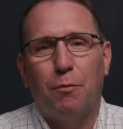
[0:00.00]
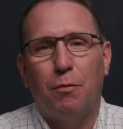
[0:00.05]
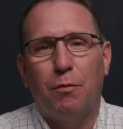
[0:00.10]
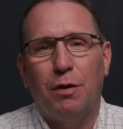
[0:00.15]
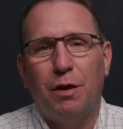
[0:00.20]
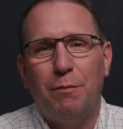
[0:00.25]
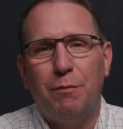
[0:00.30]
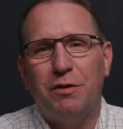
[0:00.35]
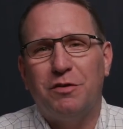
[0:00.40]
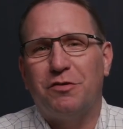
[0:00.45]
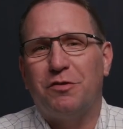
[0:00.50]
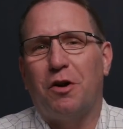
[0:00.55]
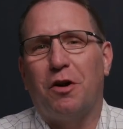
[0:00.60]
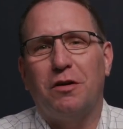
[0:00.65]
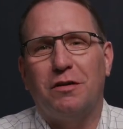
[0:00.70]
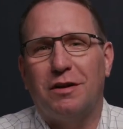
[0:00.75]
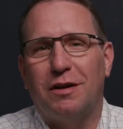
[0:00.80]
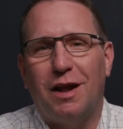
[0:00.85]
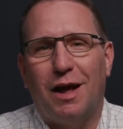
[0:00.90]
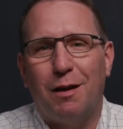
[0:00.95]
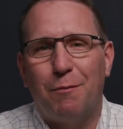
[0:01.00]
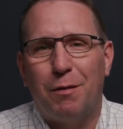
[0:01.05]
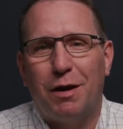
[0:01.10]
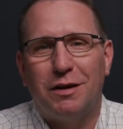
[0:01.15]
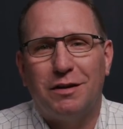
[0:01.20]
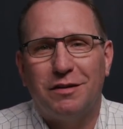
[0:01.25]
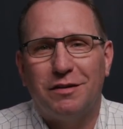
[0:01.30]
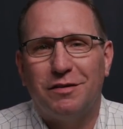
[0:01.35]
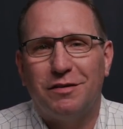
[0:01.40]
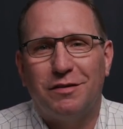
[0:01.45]
let me start tonight by
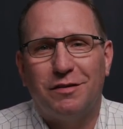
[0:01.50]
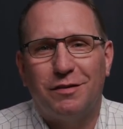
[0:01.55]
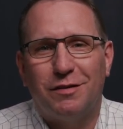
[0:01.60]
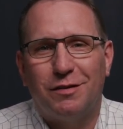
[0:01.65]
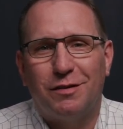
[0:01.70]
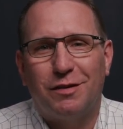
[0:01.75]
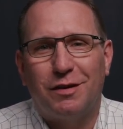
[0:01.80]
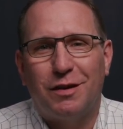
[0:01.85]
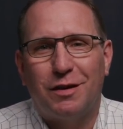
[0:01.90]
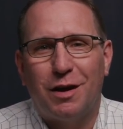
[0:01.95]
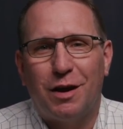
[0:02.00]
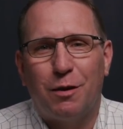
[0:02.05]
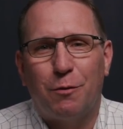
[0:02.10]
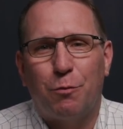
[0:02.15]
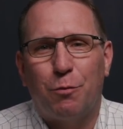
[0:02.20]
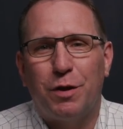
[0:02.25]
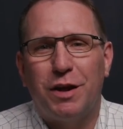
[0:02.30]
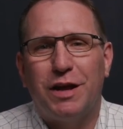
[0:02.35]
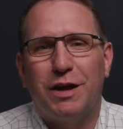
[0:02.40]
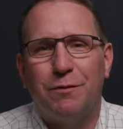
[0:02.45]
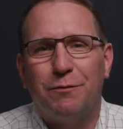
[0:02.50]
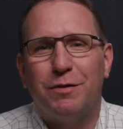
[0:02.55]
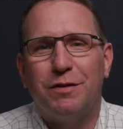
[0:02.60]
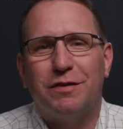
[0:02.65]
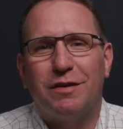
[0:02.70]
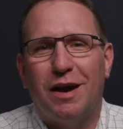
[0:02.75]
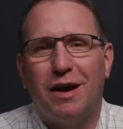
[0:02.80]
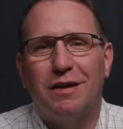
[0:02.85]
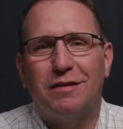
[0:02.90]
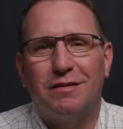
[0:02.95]
just kind of
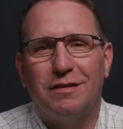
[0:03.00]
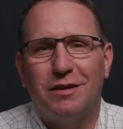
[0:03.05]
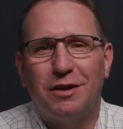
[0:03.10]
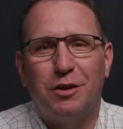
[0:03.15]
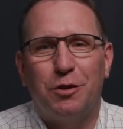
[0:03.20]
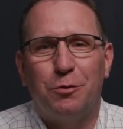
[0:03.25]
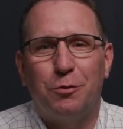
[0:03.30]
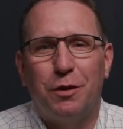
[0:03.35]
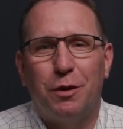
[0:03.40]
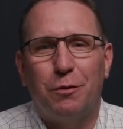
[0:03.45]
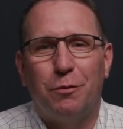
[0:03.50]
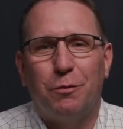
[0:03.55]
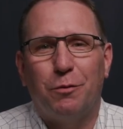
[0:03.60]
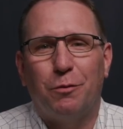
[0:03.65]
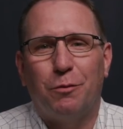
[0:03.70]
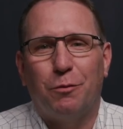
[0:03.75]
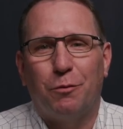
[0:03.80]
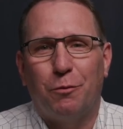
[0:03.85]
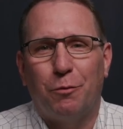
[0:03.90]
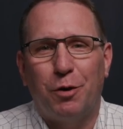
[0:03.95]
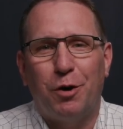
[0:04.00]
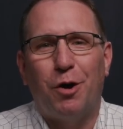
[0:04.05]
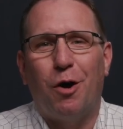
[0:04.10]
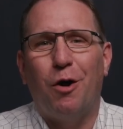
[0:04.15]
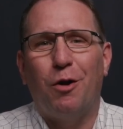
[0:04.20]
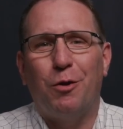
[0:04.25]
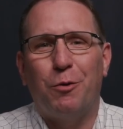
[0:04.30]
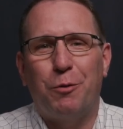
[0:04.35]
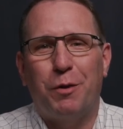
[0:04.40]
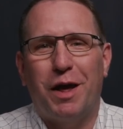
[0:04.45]
re-emphasizing to you that we're
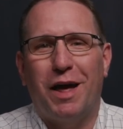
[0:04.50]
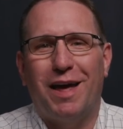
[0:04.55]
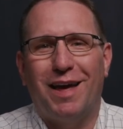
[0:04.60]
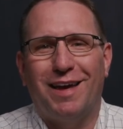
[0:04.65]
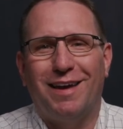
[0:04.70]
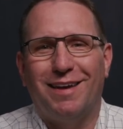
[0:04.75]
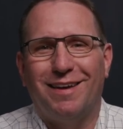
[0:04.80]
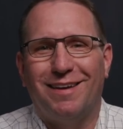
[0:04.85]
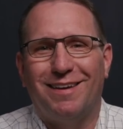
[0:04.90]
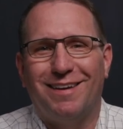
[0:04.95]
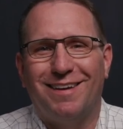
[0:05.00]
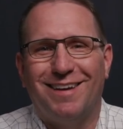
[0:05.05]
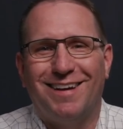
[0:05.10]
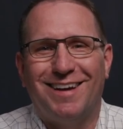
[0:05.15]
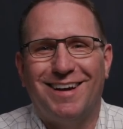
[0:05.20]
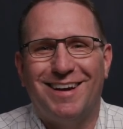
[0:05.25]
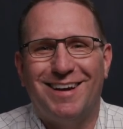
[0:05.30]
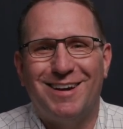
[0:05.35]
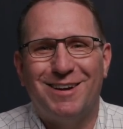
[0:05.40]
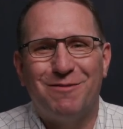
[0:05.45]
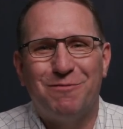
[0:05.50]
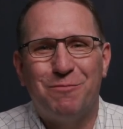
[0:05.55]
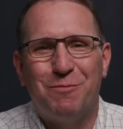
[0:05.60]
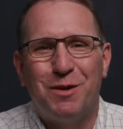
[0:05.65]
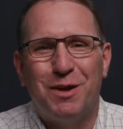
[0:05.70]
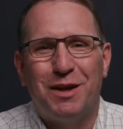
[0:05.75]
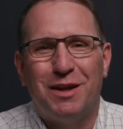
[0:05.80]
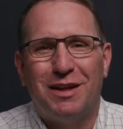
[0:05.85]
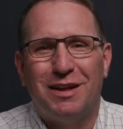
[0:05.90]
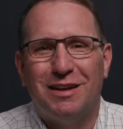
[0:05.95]
all okay. Um,
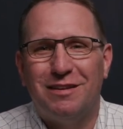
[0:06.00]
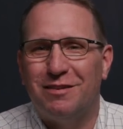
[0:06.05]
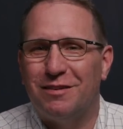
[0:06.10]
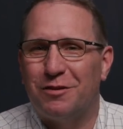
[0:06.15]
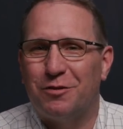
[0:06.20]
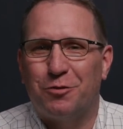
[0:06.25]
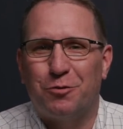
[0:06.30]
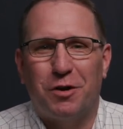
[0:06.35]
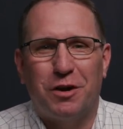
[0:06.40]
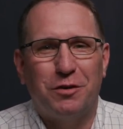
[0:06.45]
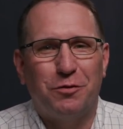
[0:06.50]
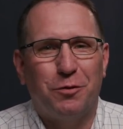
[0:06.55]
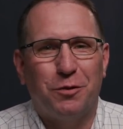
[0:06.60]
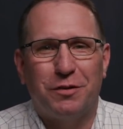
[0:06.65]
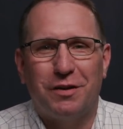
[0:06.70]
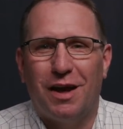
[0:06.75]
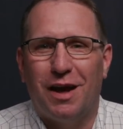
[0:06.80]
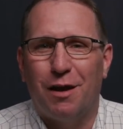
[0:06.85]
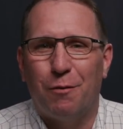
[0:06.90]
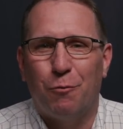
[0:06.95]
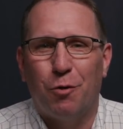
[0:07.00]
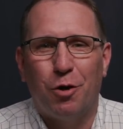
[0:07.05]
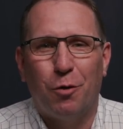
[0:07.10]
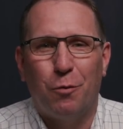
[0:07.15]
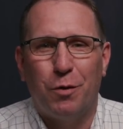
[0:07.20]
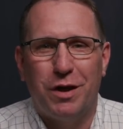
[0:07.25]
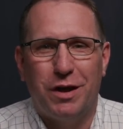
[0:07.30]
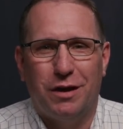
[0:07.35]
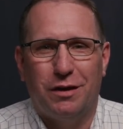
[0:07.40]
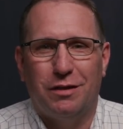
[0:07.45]
this is a stressful time. What a
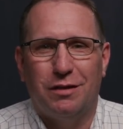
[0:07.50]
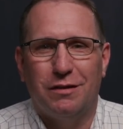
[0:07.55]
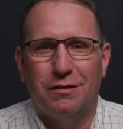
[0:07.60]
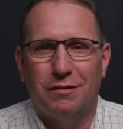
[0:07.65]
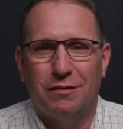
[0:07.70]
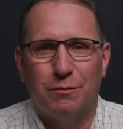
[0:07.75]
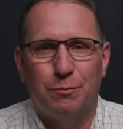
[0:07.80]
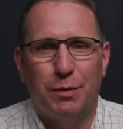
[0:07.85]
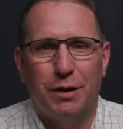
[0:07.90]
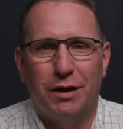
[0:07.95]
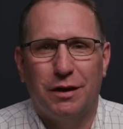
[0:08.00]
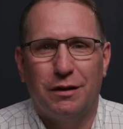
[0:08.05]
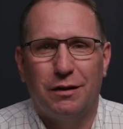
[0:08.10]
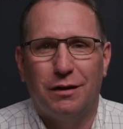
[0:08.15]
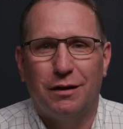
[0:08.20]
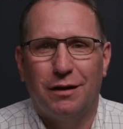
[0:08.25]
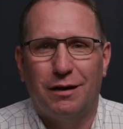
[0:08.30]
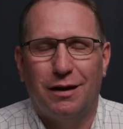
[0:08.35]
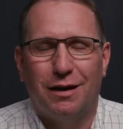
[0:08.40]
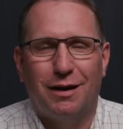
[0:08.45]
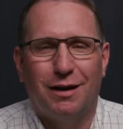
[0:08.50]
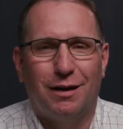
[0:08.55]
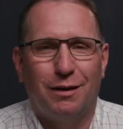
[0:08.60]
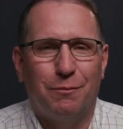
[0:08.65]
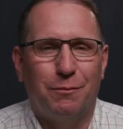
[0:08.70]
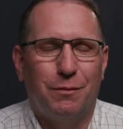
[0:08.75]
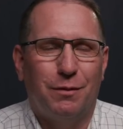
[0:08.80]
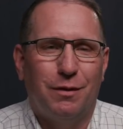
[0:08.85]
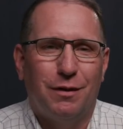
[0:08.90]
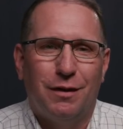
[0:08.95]
week this has been.
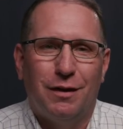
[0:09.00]
Um,